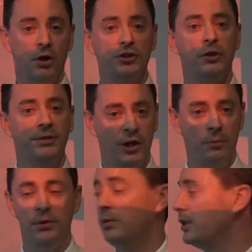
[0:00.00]
my job to
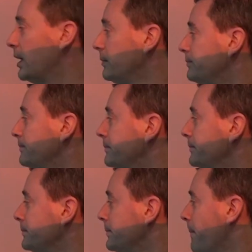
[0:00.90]
help you with that.
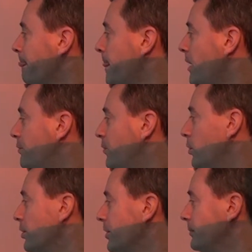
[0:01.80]

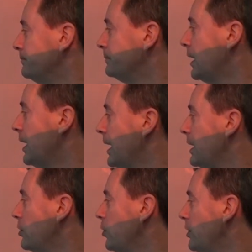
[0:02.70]
Fourth,
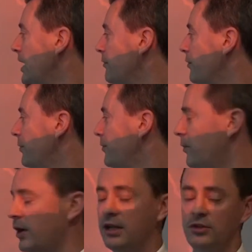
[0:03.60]
include cover for
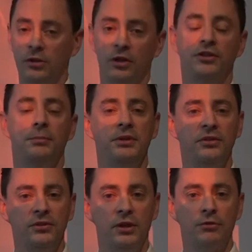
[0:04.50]
financial loss, your
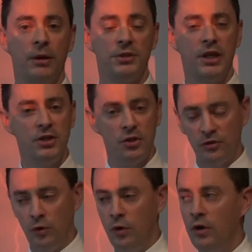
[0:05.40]
business interruption. As you
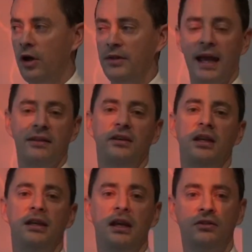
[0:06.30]
saw on the
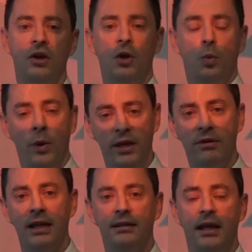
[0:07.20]
hazard index, we
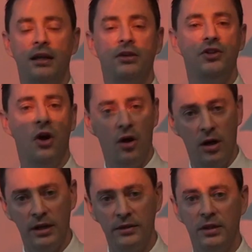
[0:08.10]
rate that as your
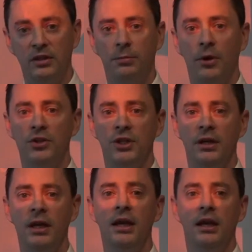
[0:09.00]
highest
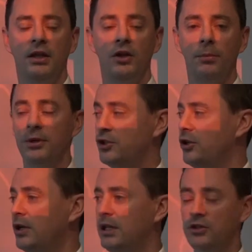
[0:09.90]
exposure, and the
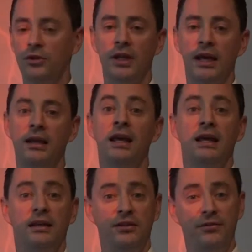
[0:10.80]
opportunity to
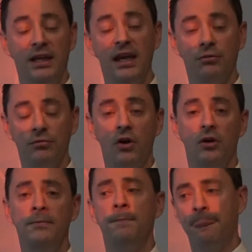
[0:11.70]
that is if you get it
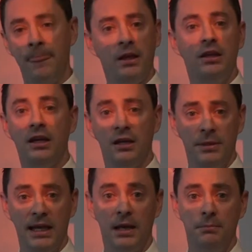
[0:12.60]
wrong, you're going to
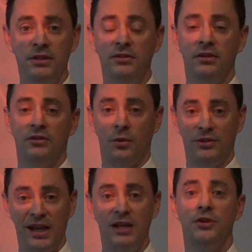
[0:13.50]
be out of business. So
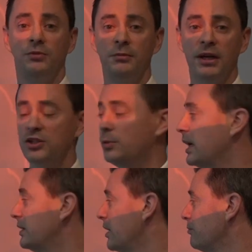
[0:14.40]
it's our job to make sure
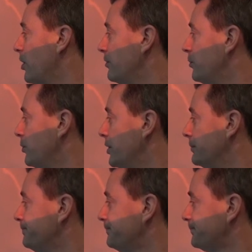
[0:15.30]
we get that right for
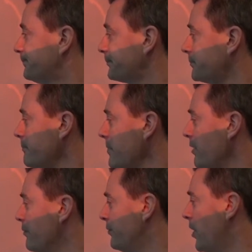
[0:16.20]
you.
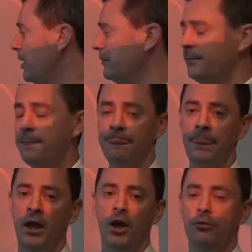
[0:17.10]

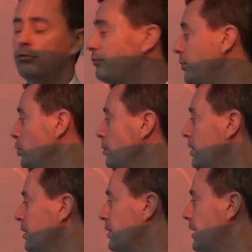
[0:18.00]
5,
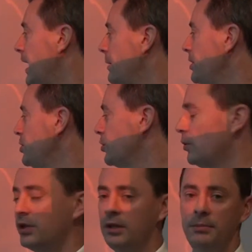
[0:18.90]
review the named
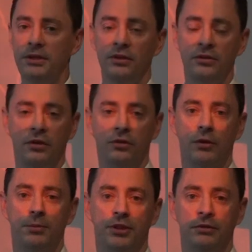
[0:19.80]
insured and the business
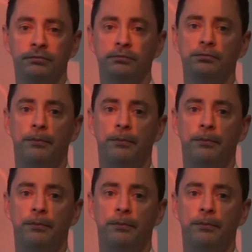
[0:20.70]
description.